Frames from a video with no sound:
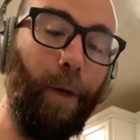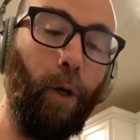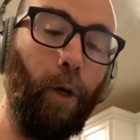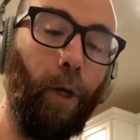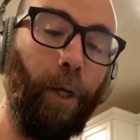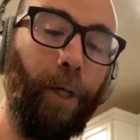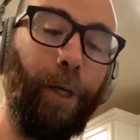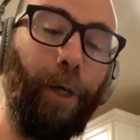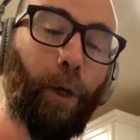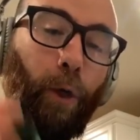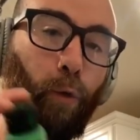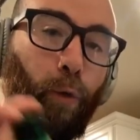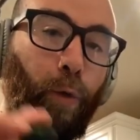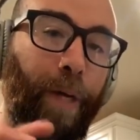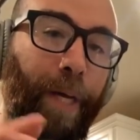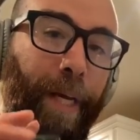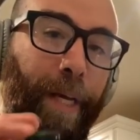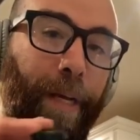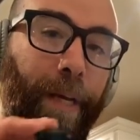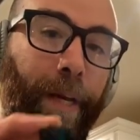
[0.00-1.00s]
in the dark
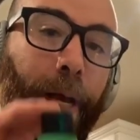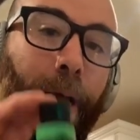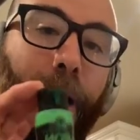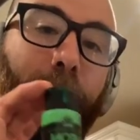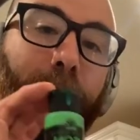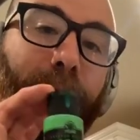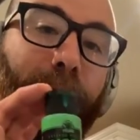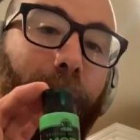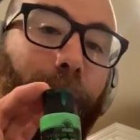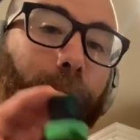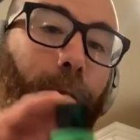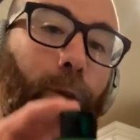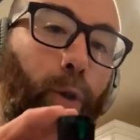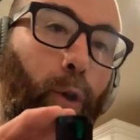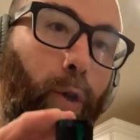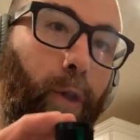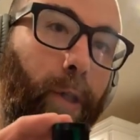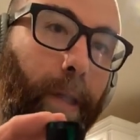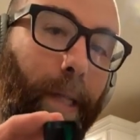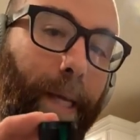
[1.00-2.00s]
green that
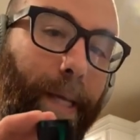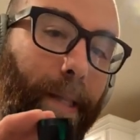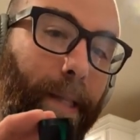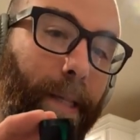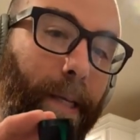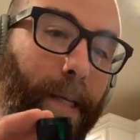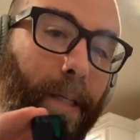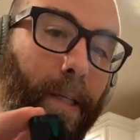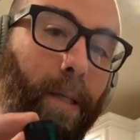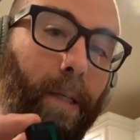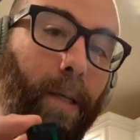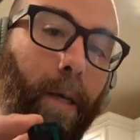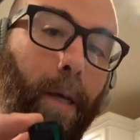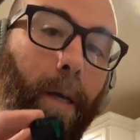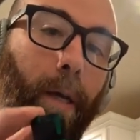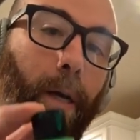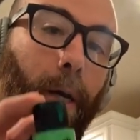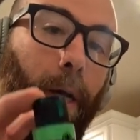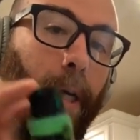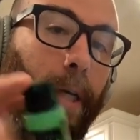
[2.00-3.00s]
looked like this,
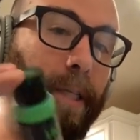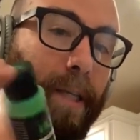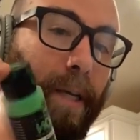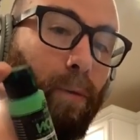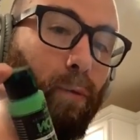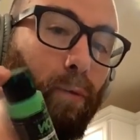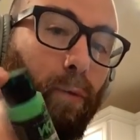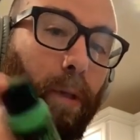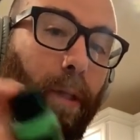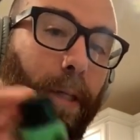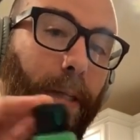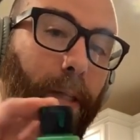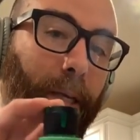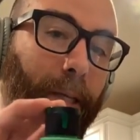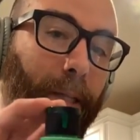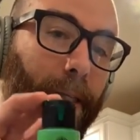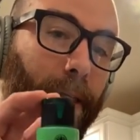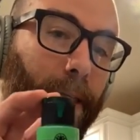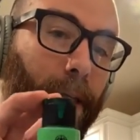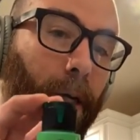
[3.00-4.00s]
because I really
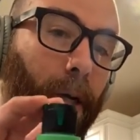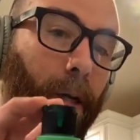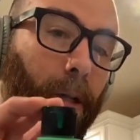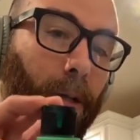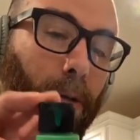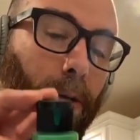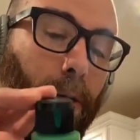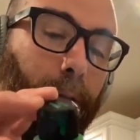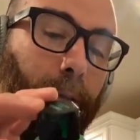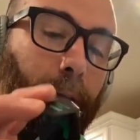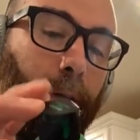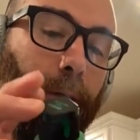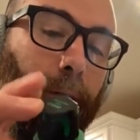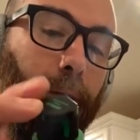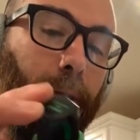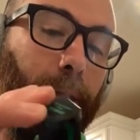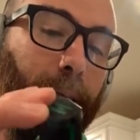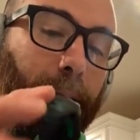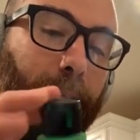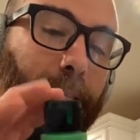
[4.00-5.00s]
like this color,
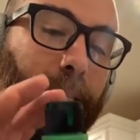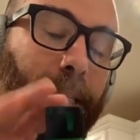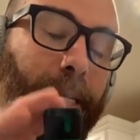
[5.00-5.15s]
like